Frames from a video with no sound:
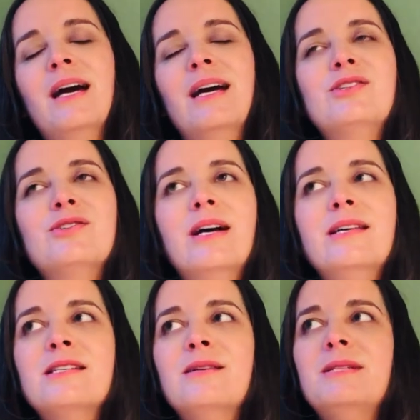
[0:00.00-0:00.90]
I
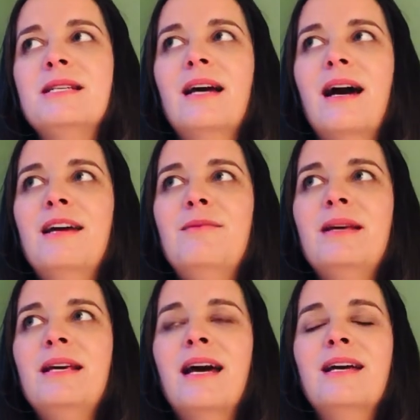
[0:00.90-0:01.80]
trust him to guide
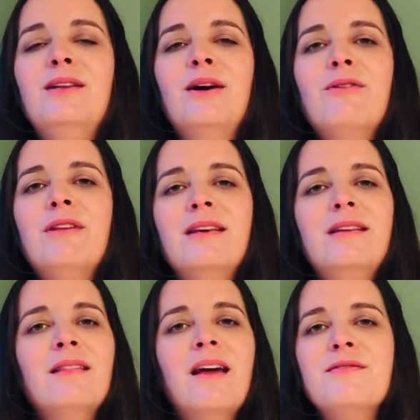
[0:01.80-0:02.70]
me. I know that he
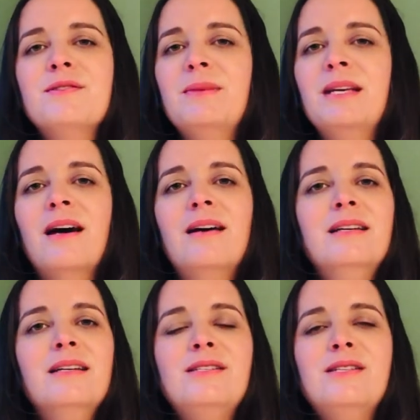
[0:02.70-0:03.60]
loves me
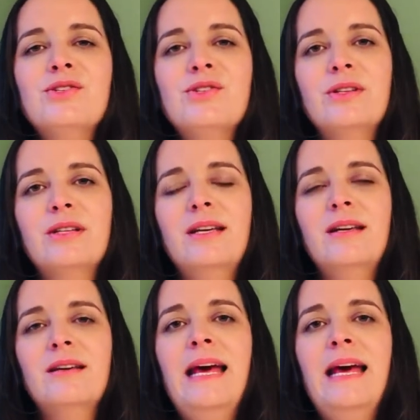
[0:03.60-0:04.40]
unconditionally.